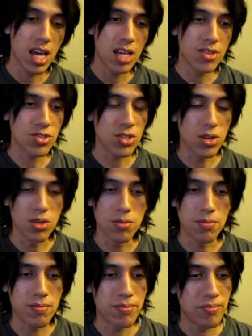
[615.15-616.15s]
So,
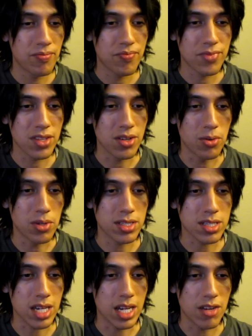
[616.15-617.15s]
you know, once
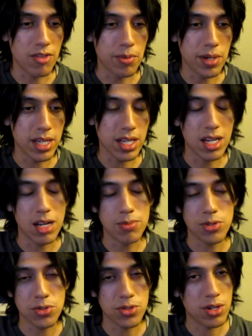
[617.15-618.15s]
again, everybody, and I'm
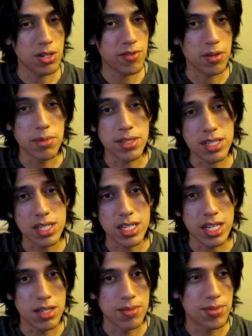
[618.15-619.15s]
so sorry if I miss any
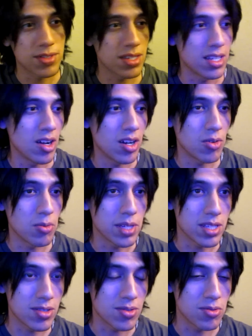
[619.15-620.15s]
names, you know, I don't
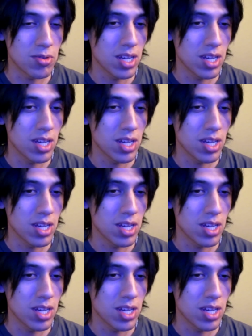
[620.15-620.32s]
mean to.